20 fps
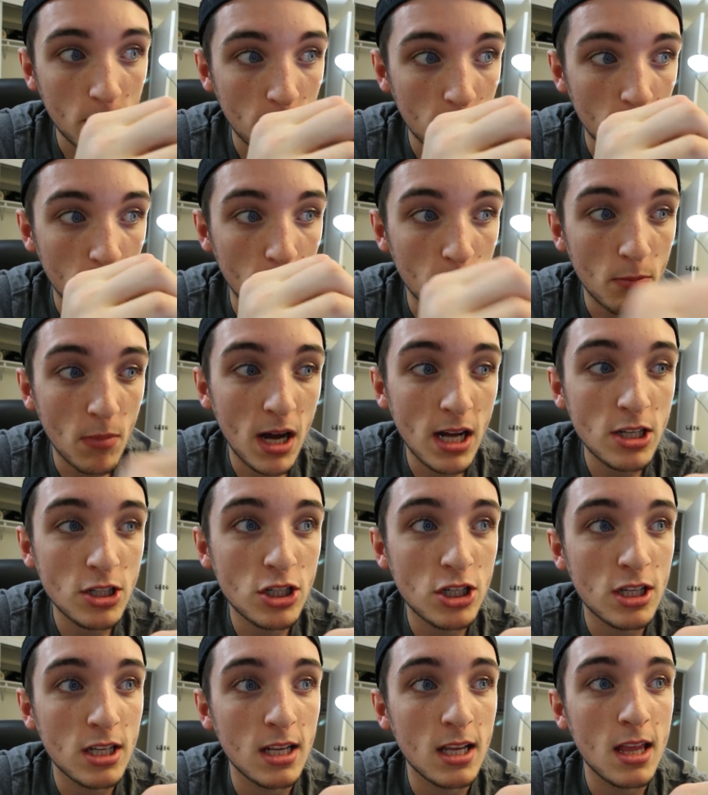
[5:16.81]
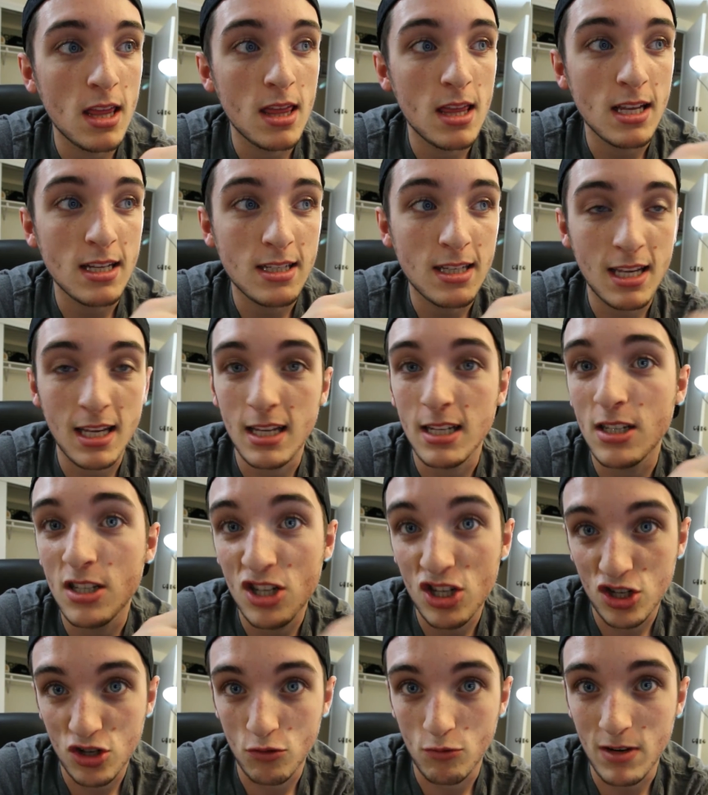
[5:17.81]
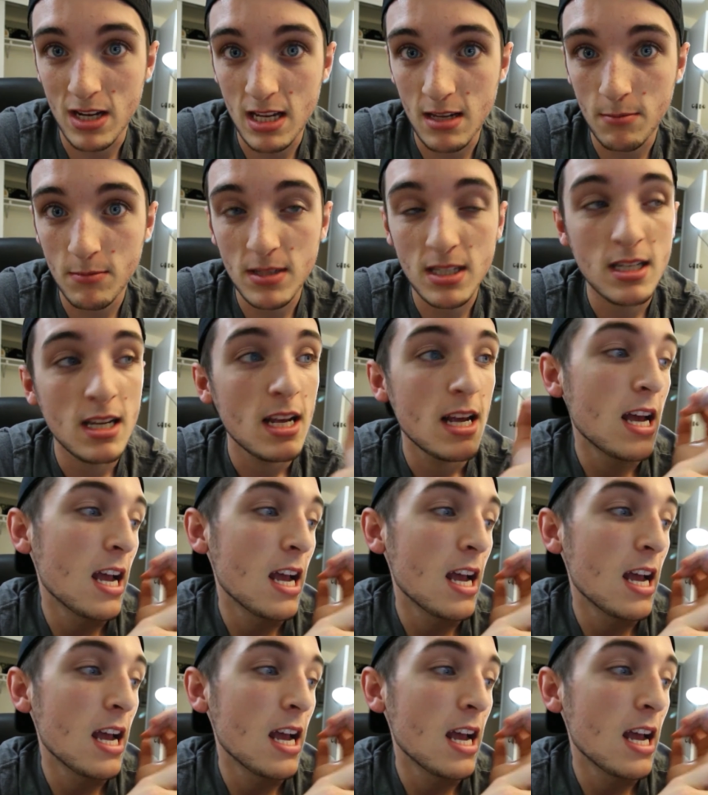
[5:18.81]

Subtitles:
much this kid streams